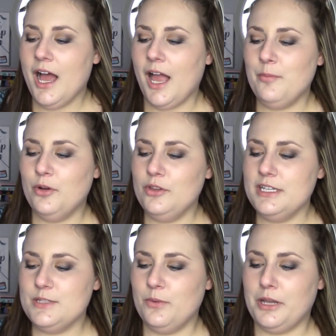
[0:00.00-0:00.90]
I pulled
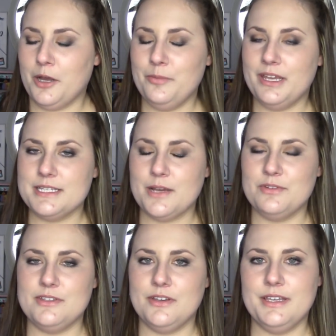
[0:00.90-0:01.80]
this one out because I
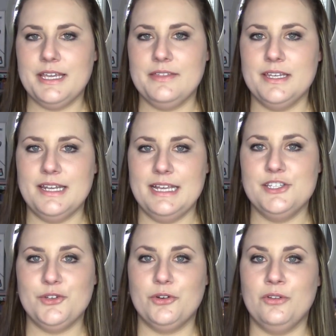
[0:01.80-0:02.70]
was looking at the Nine
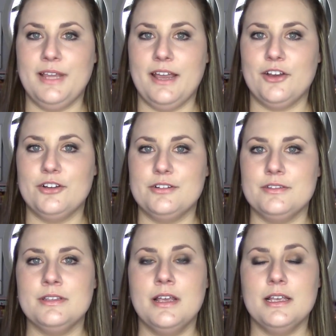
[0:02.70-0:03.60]
Zero
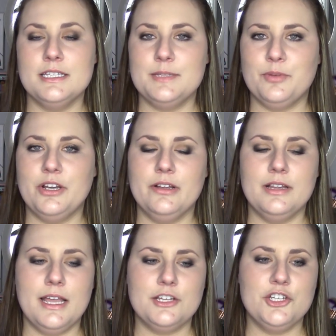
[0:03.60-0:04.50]
Lacquer's Spring
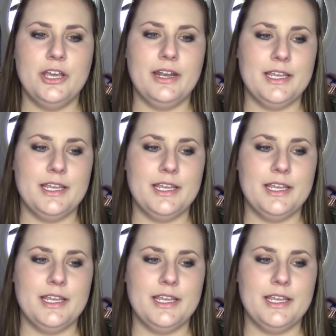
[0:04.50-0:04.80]
Collection.